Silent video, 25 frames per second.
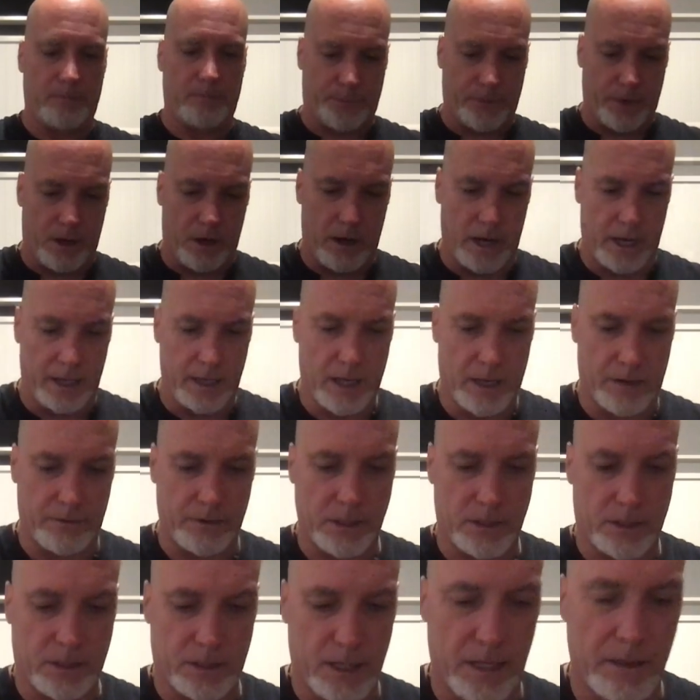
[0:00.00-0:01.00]
All right, having
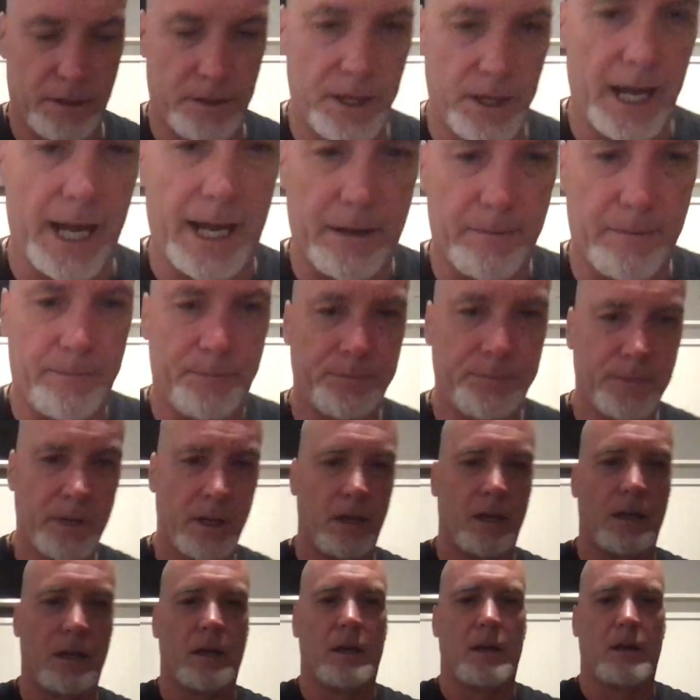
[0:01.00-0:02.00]
said that,
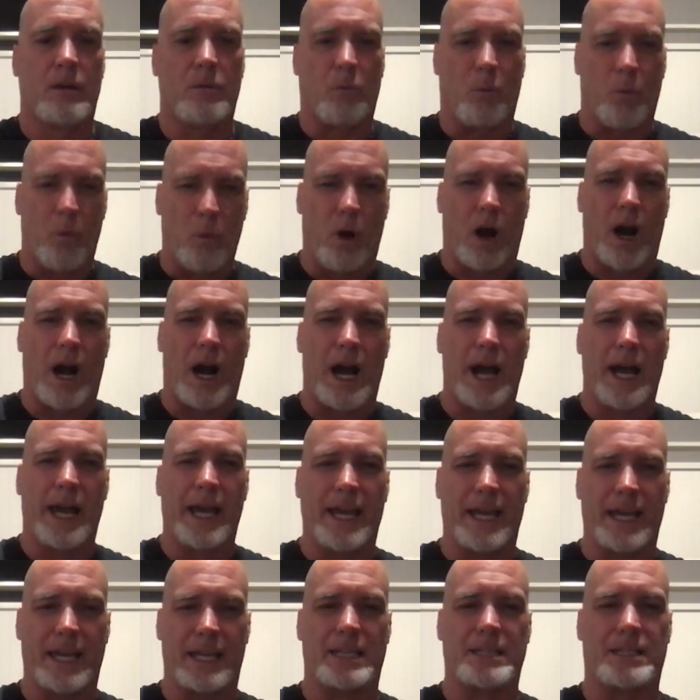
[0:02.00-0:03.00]

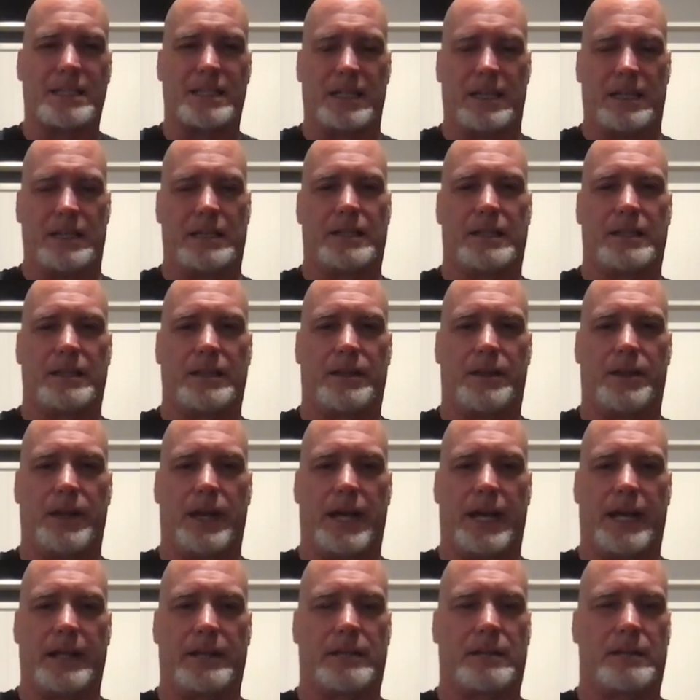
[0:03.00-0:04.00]
why is it
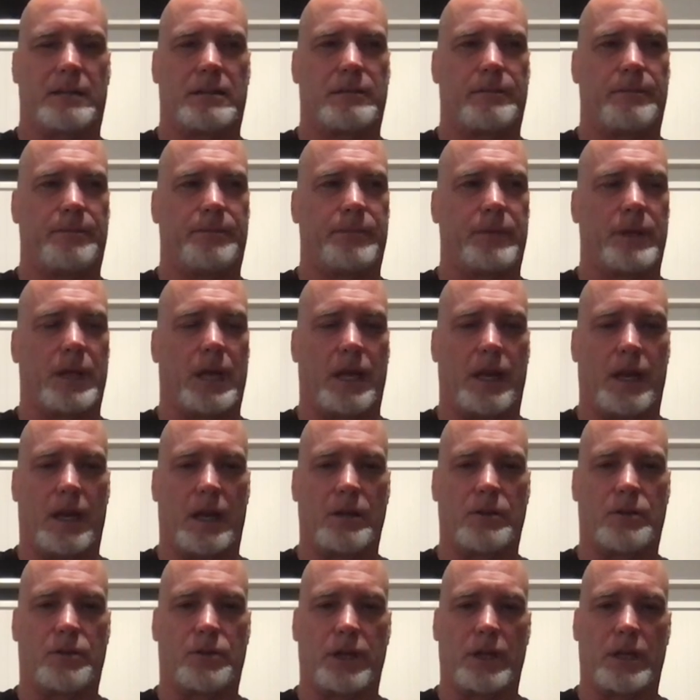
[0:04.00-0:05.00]
that an
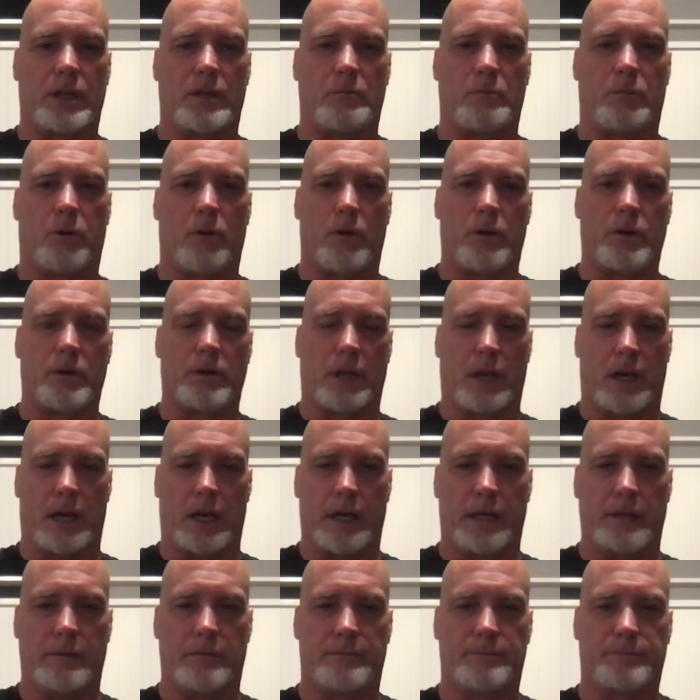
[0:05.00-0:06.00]
untreated
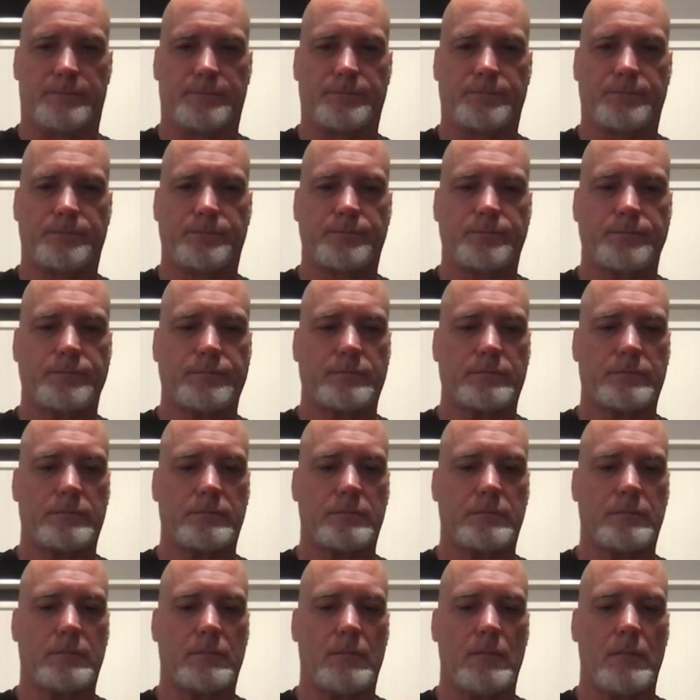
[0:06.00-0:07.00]
borderline
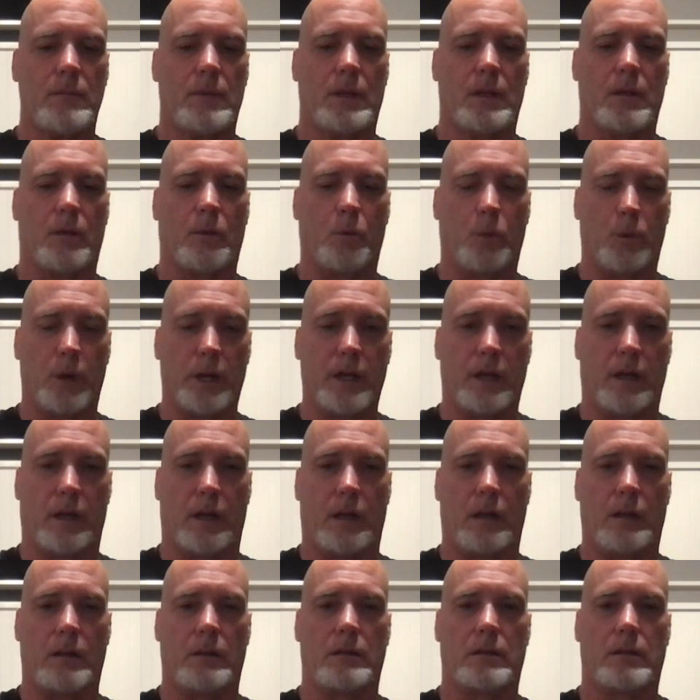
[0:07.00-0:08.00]

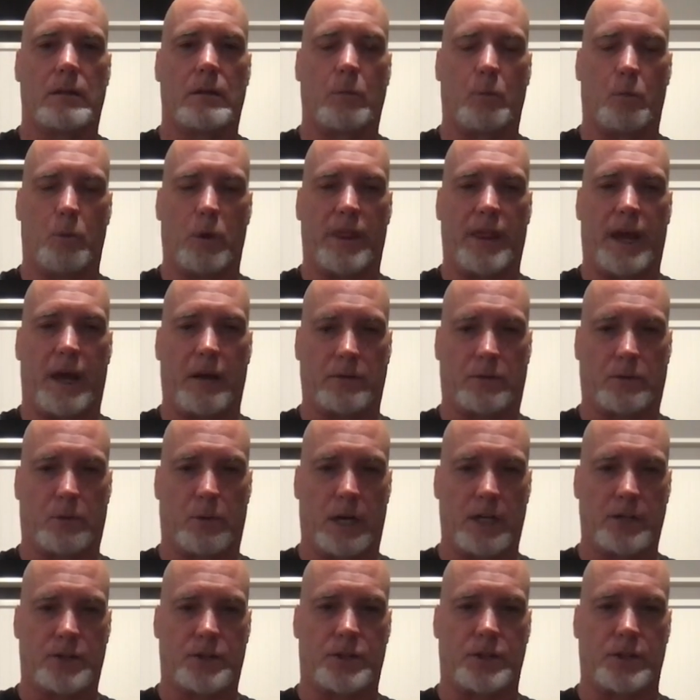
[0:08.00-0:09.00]
will, without
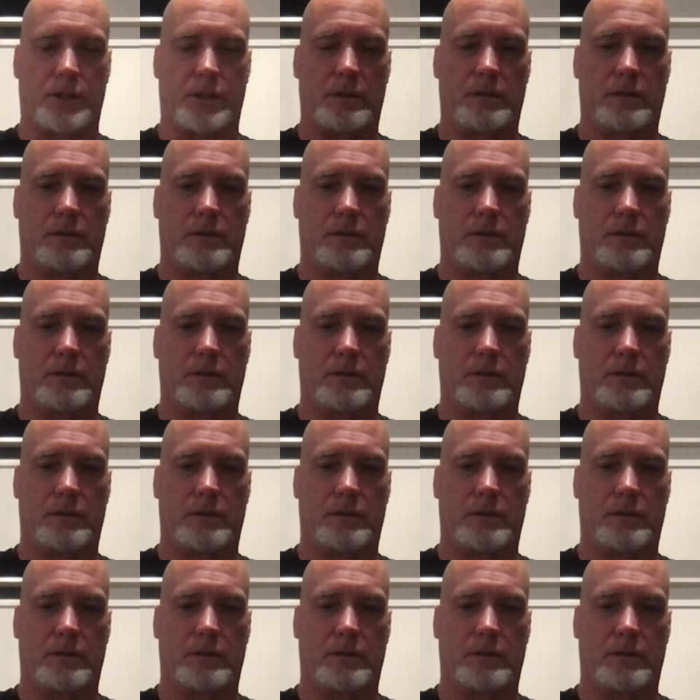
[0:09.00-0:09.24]
question,